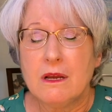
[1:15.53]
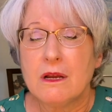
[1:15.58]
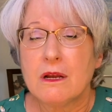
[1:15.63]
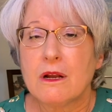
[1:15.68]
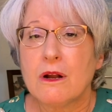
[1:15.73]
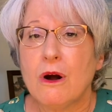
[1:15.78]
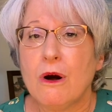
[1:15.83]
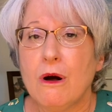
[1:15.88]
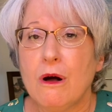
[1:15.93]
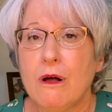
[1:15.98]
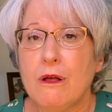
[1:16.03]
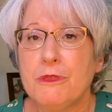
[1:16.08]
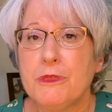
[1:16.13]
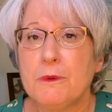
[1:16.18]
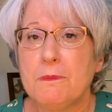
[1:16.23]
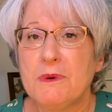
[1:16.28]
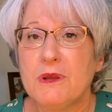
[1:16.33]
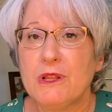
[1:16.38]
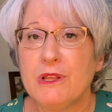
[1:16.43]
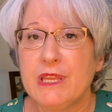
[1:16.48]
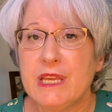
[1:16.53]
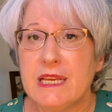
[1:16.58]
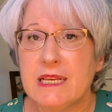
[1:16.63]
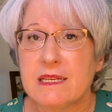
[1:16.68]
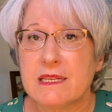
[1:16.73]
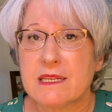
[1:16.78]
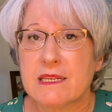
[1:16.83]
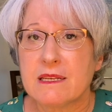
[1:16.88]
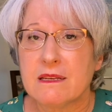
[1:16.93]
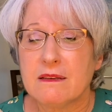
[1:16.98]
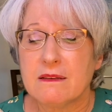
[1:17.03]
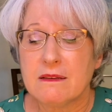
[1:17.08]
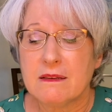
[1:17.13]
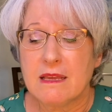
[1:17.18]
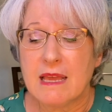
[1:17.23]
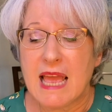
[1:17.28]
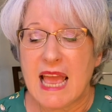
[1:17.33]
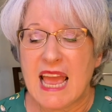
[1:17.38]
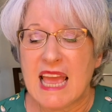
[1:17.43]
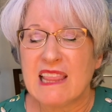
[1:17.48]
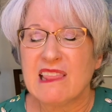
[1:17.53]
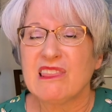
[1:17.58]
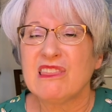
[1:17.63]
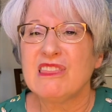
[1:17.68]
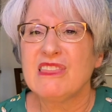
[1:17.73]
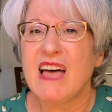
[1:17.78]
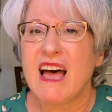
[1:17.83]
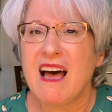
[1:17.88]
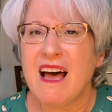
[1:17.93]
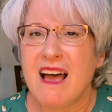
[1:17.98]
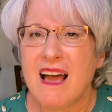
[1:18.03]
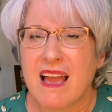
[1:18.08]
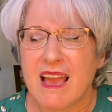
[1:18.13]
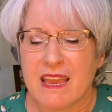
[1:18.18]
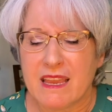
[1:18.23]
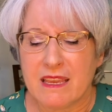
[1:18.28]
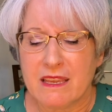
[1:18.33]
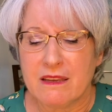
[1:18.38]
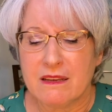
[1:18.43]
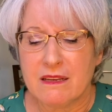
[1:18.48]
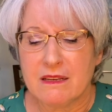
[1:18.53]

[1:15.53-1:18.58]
call the police and lie,